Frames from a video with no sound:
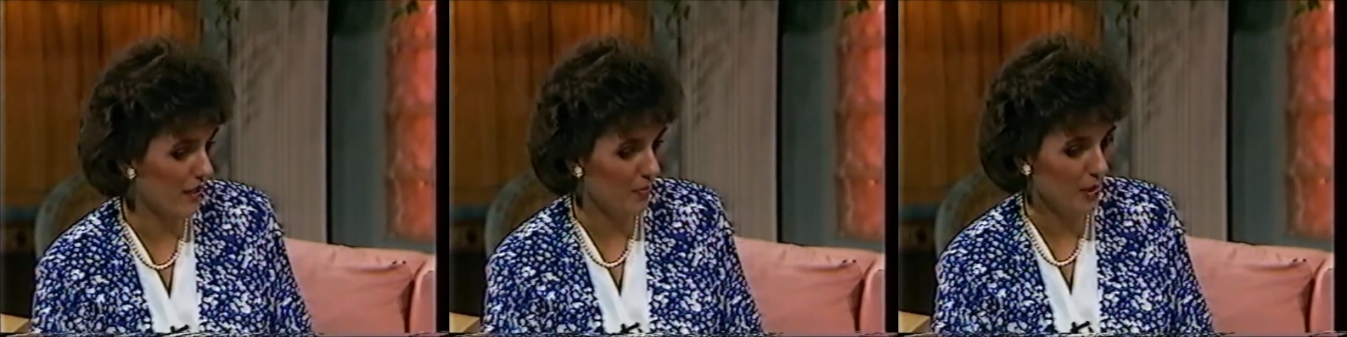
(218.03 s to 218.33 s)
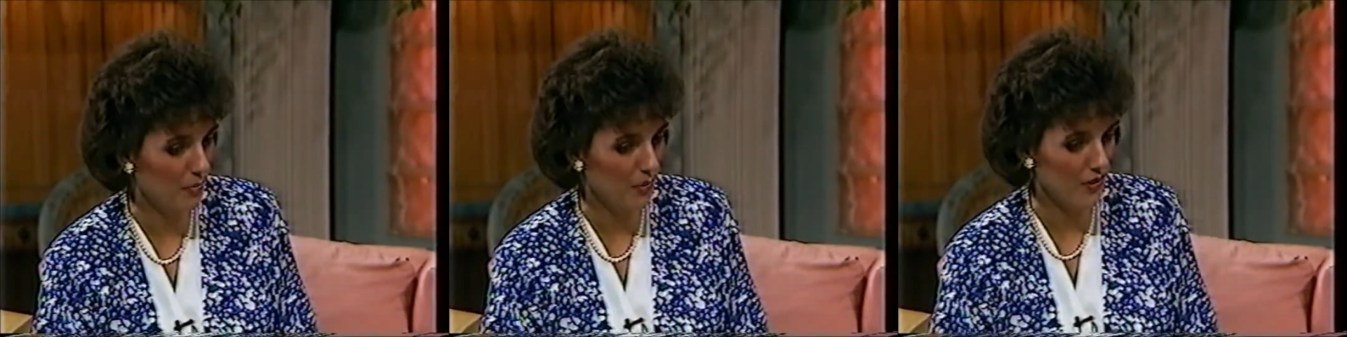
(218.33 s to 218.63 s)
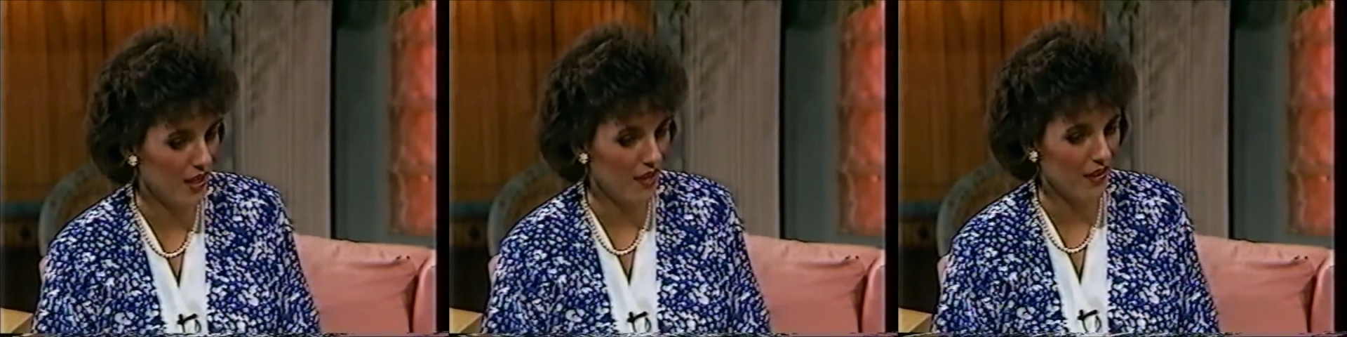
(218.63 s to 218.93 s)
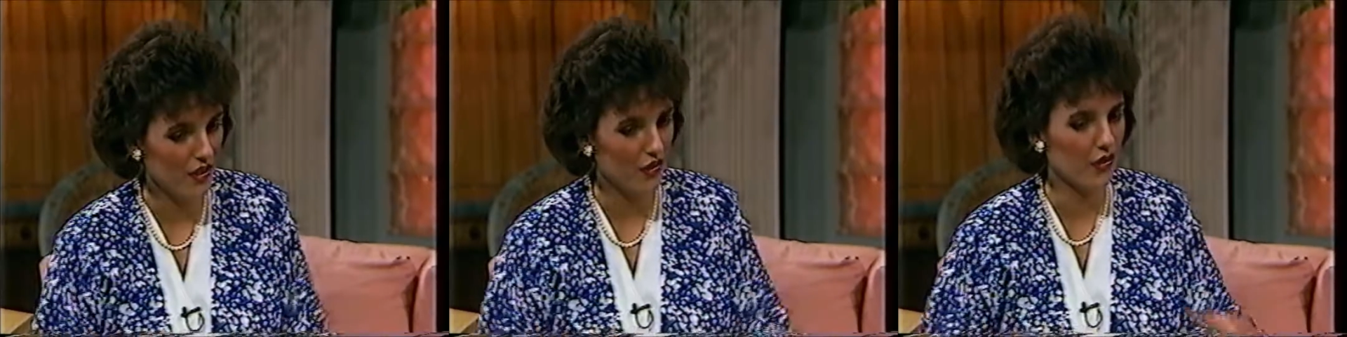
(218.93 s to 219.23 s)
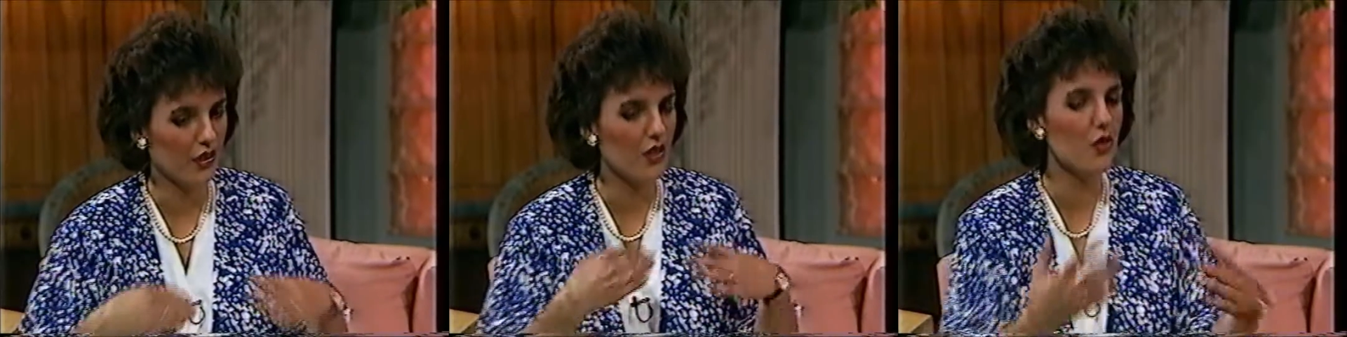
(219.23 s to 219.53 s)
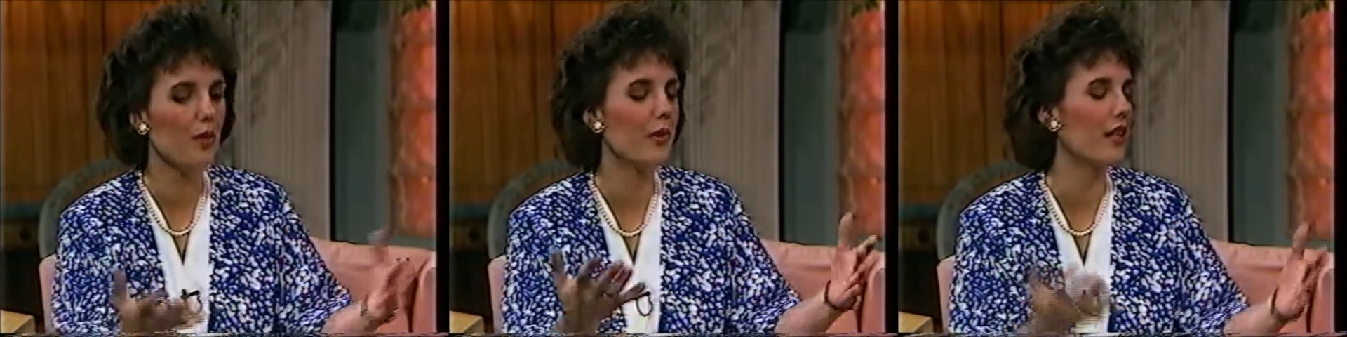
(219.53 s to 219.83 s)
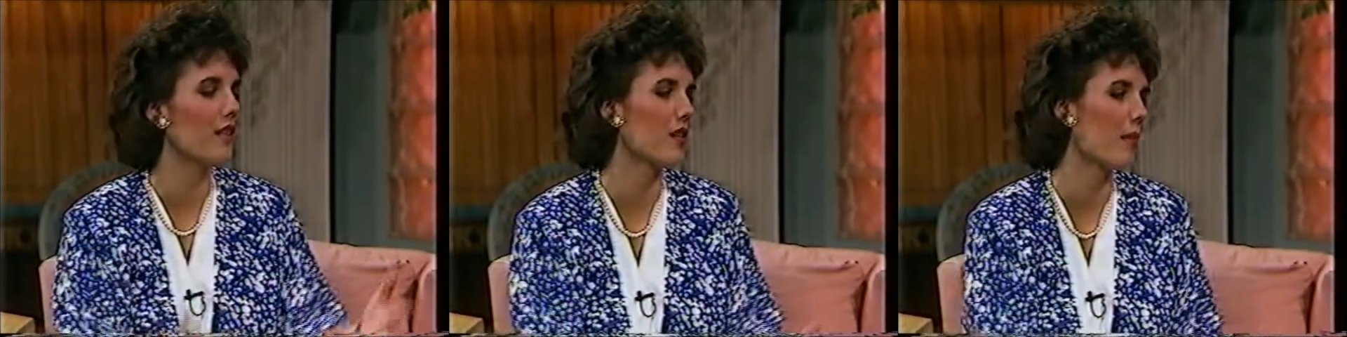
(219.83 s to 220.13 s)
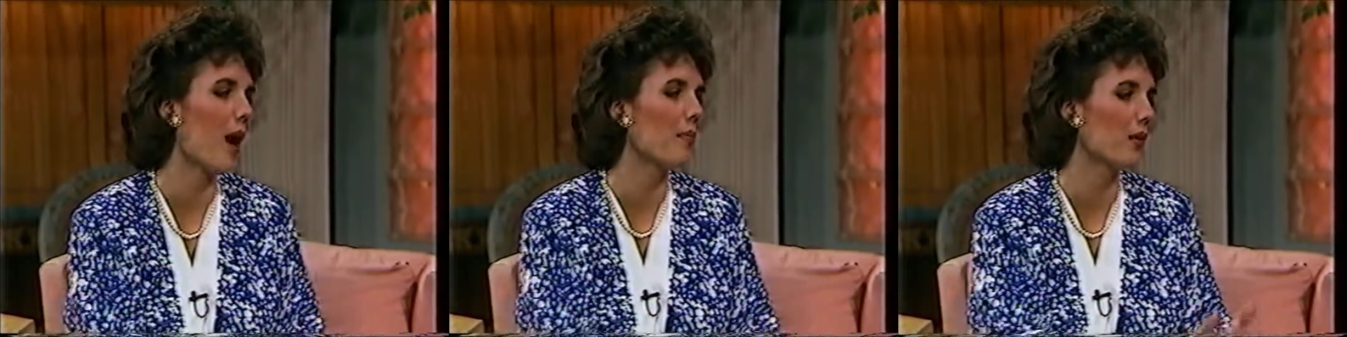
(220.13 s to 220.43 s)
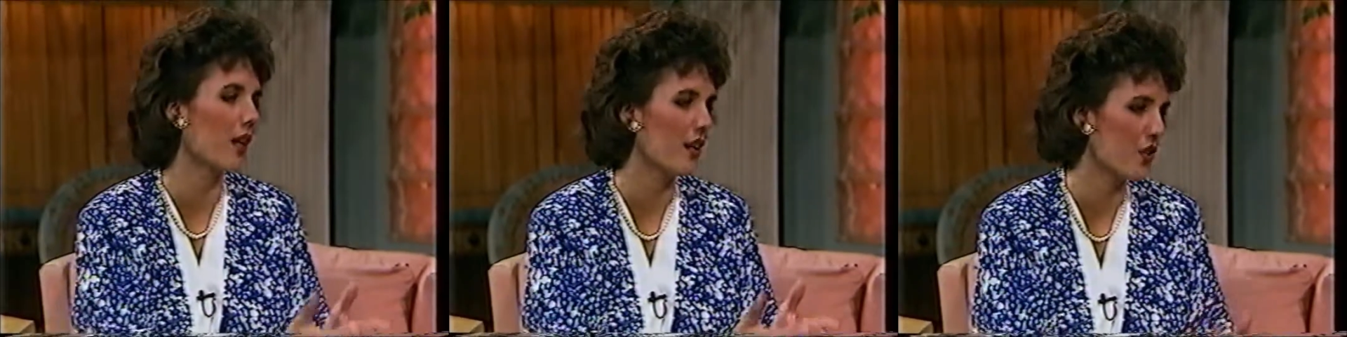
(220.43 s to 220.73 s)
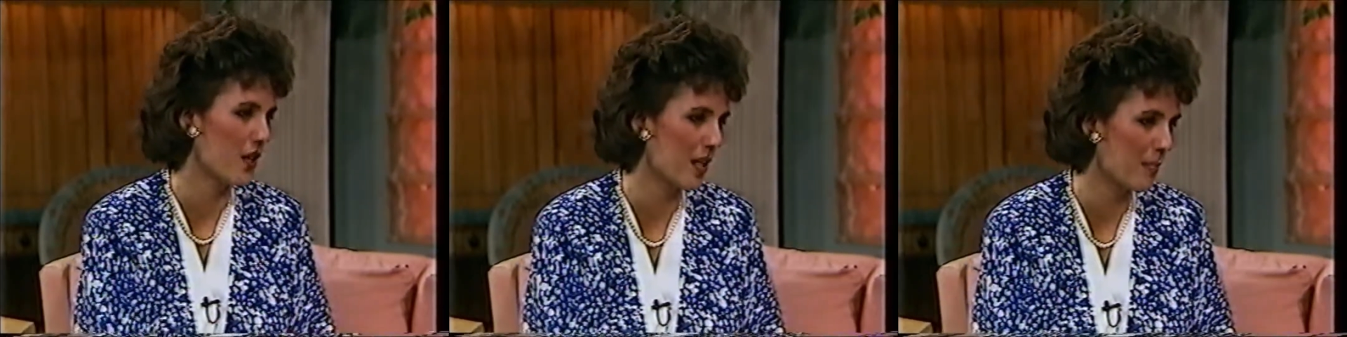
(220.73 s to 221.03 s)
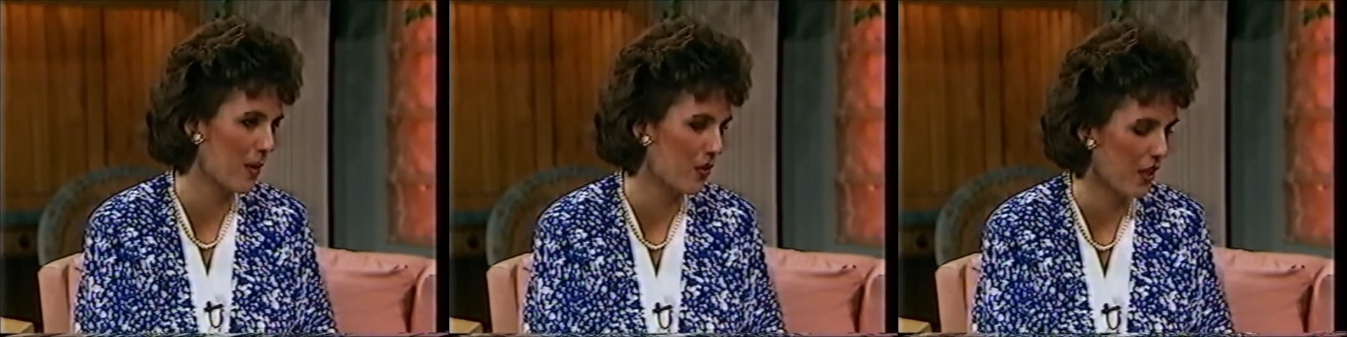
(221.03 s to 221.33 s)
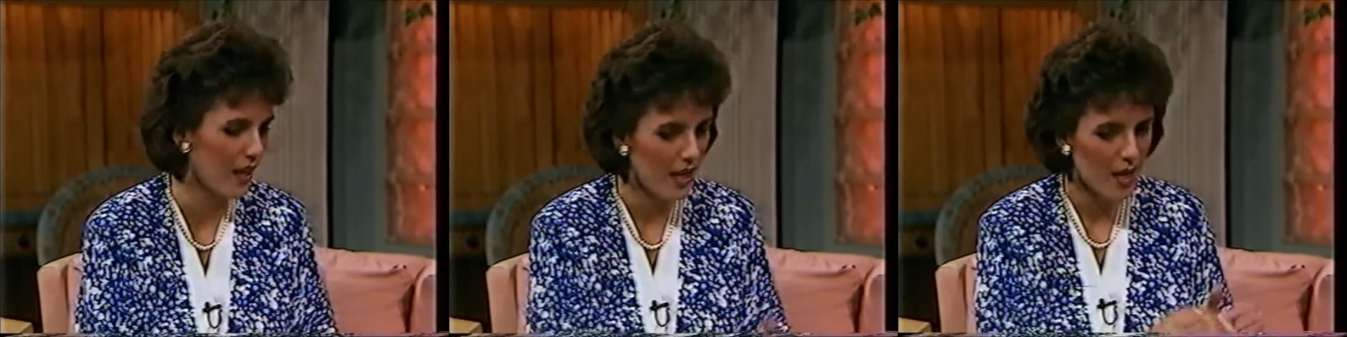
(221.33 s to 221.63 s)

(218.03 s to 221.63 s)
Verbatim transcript: Some people say that you're contributing to the population explosion.